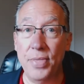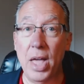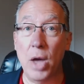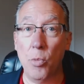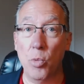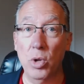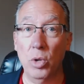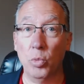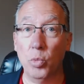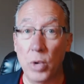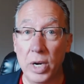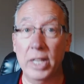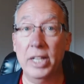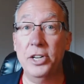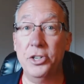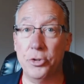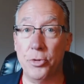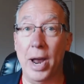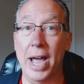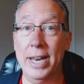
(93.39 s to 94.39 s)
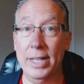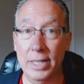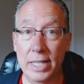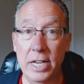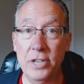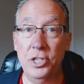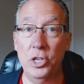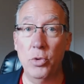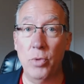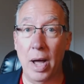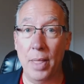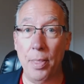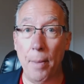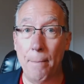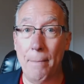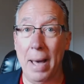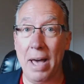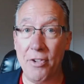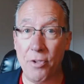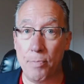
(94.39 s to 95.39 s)
that will really try to lead you on
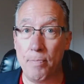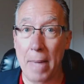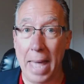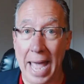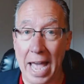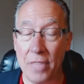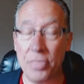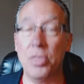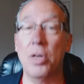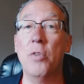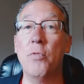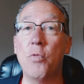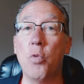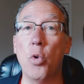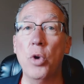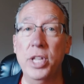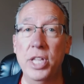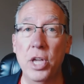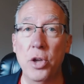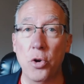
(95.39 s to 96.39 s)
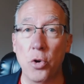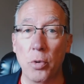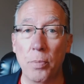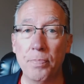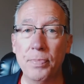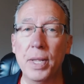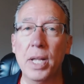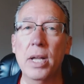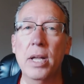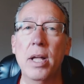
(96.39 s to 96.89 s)
the best path for you.